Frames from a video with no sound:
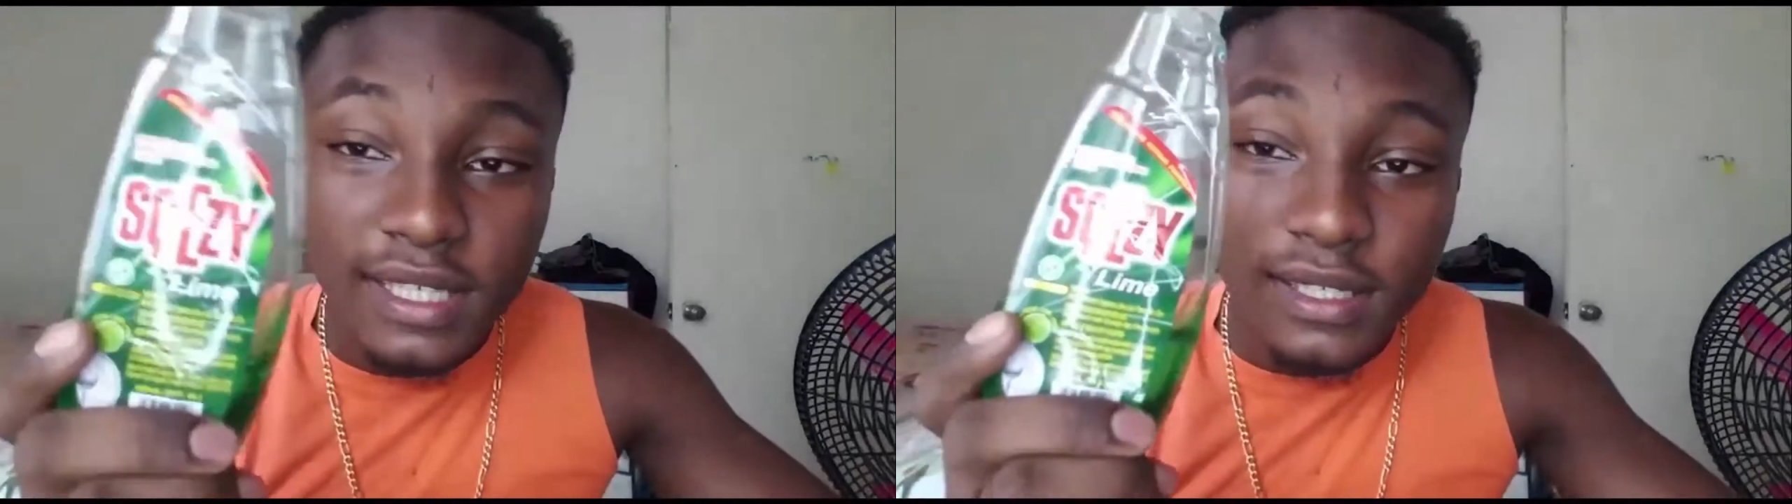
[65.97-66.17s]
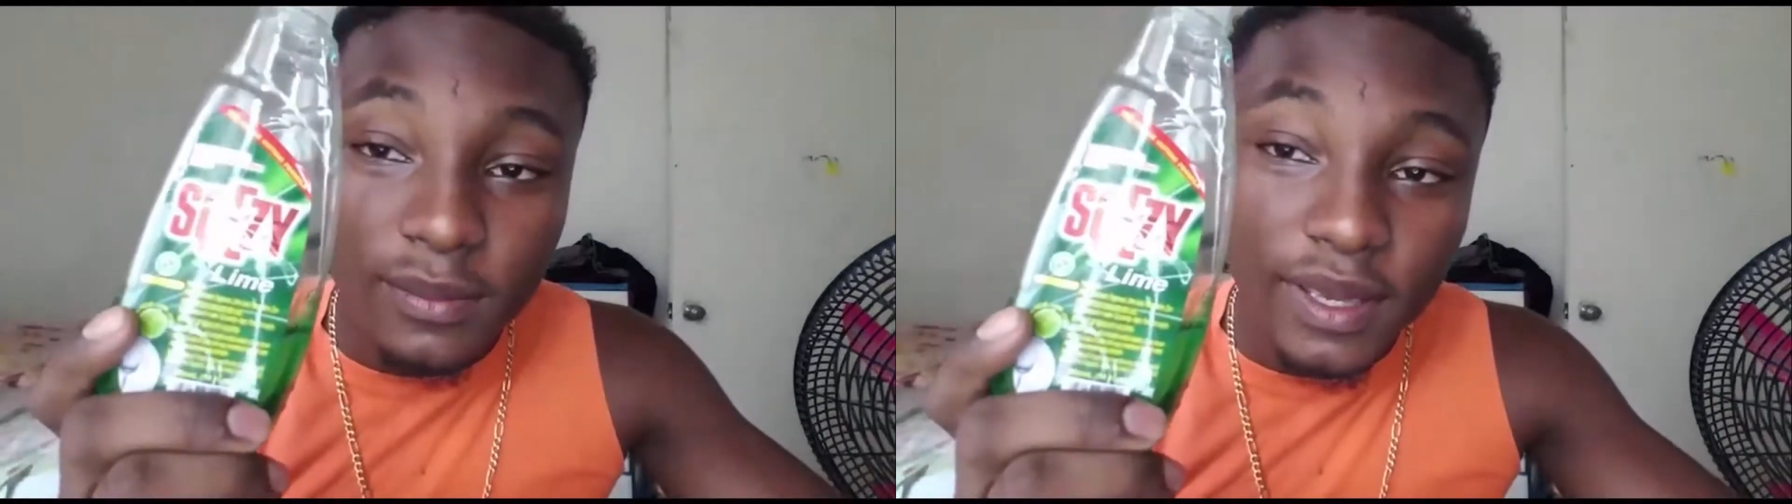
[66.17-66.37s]

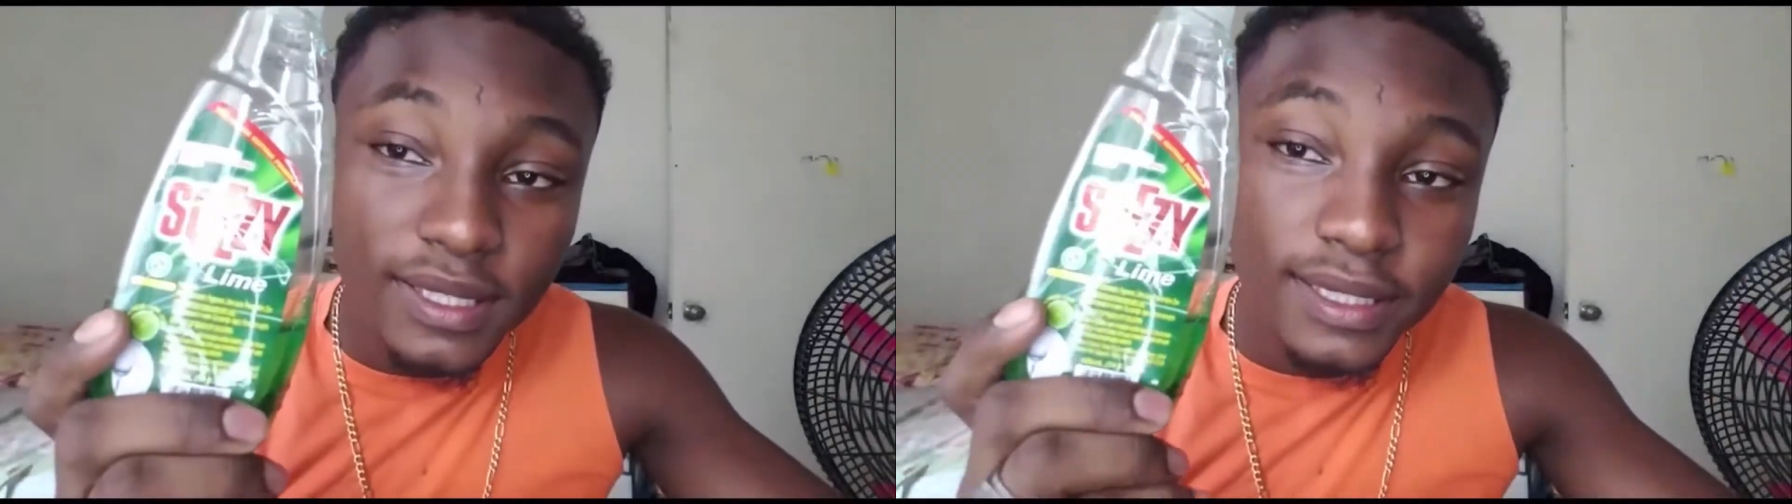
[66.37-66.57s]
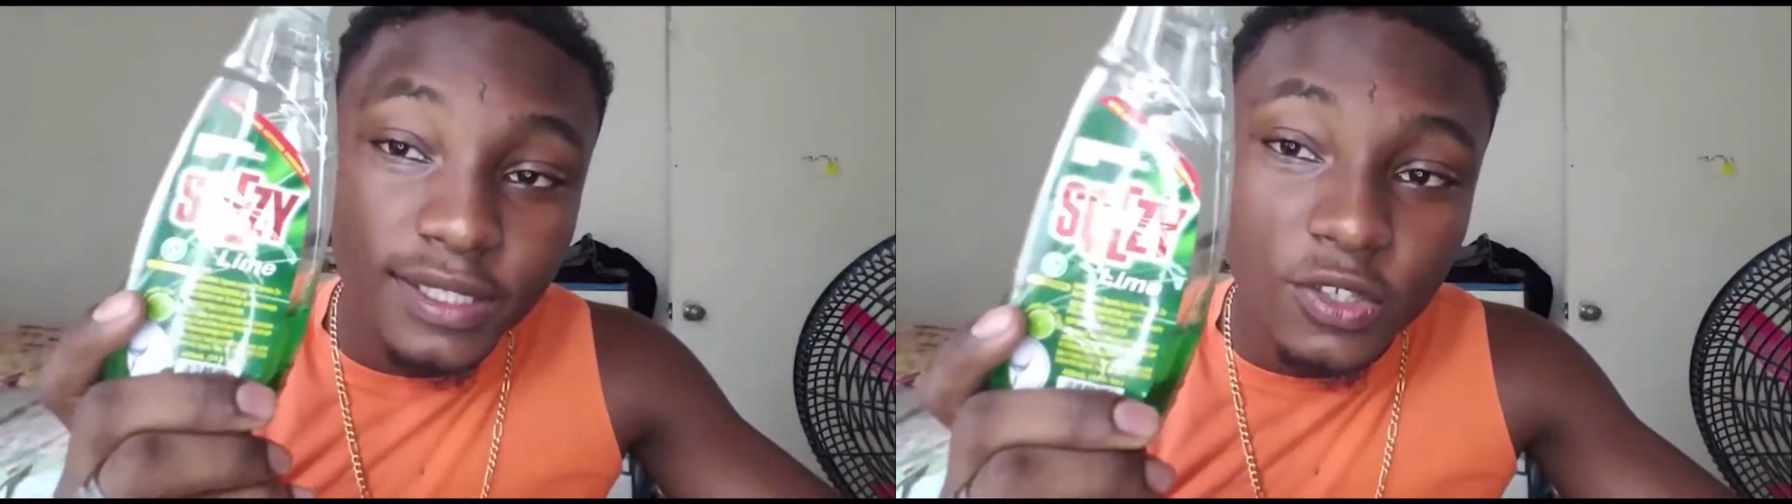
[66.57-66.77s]
is the
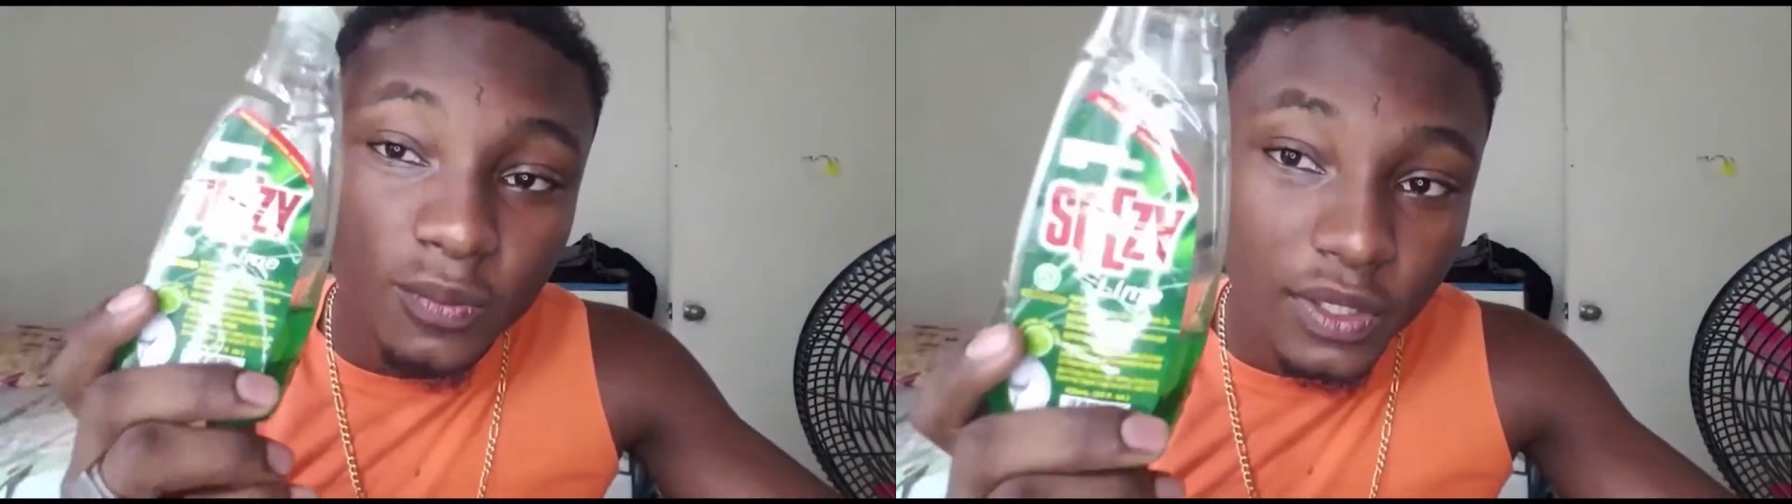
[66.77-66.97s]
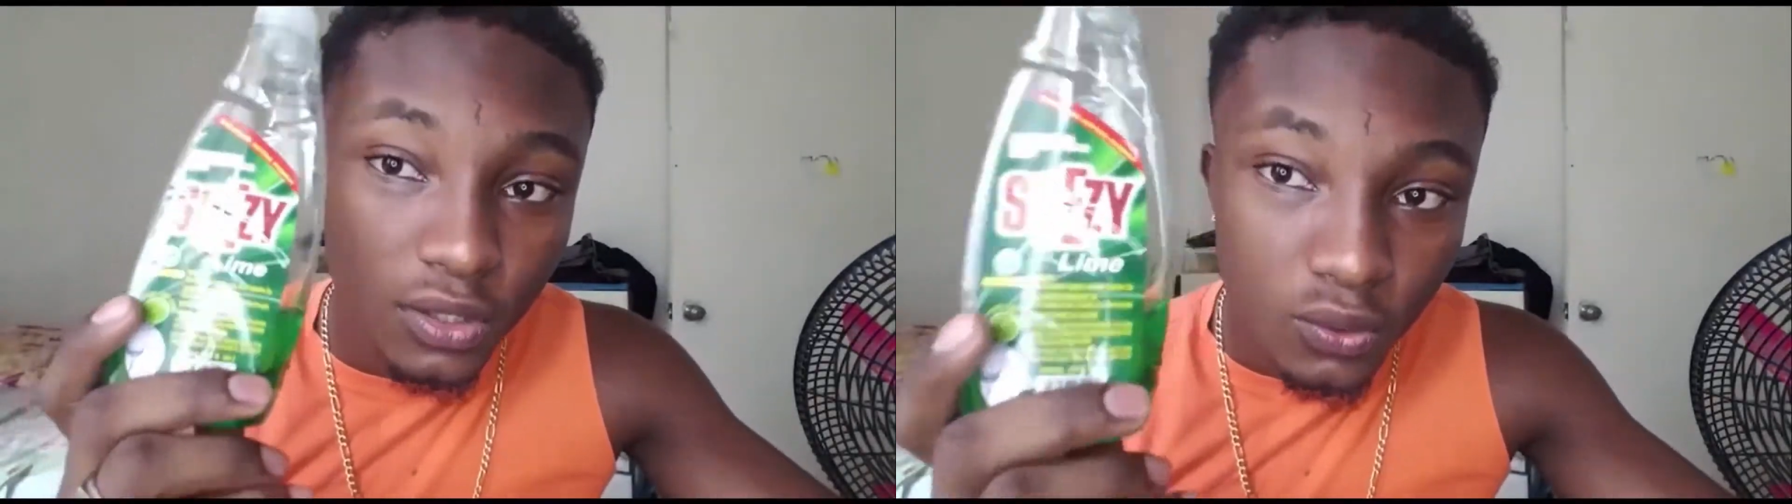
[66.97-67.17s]
best dish soap
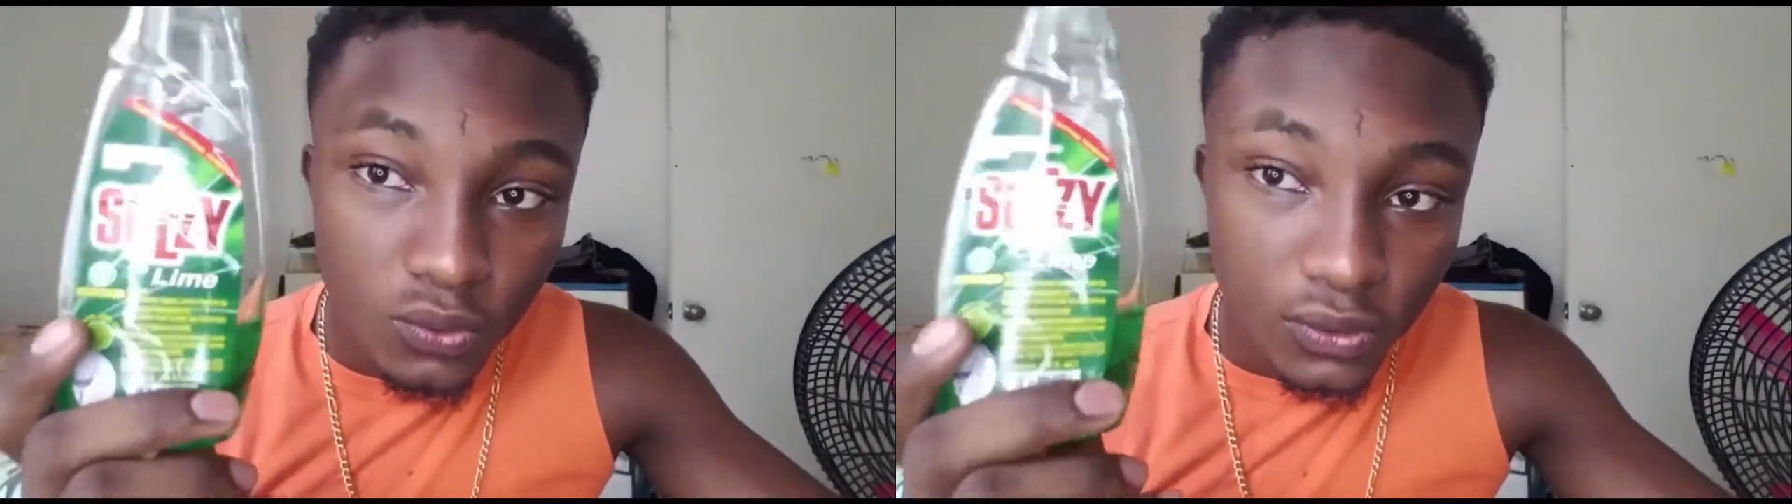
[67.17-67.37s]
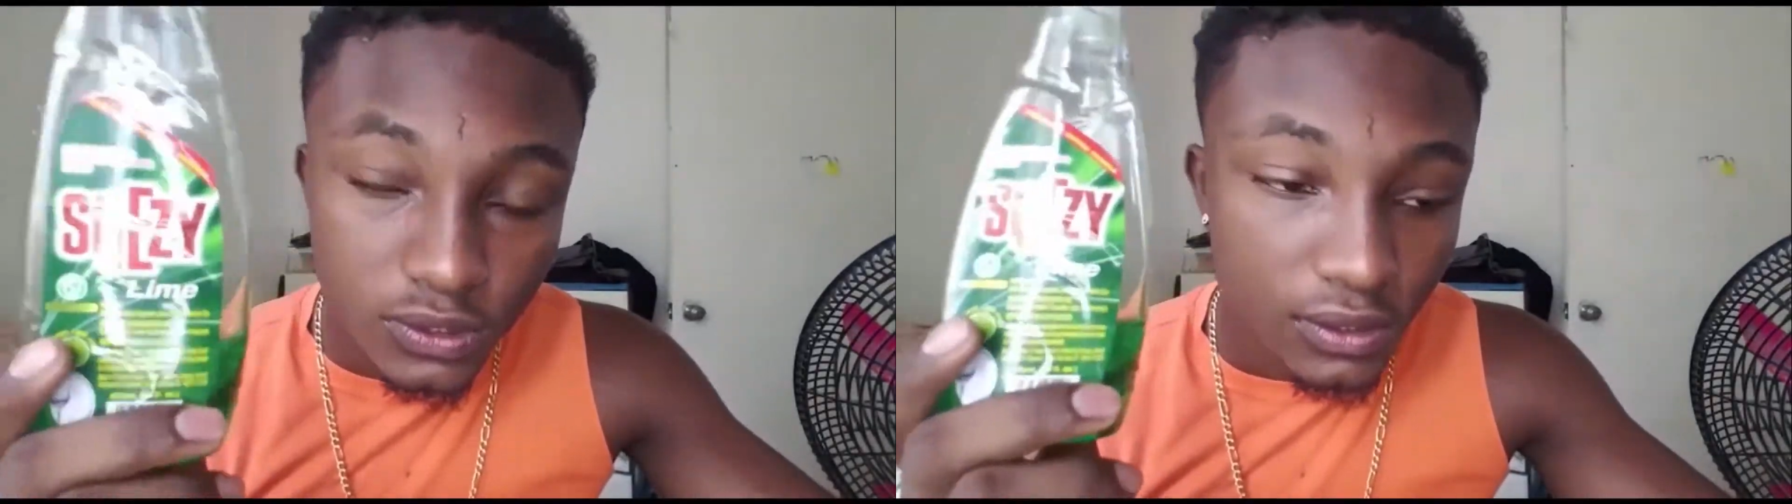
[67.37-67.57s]
to use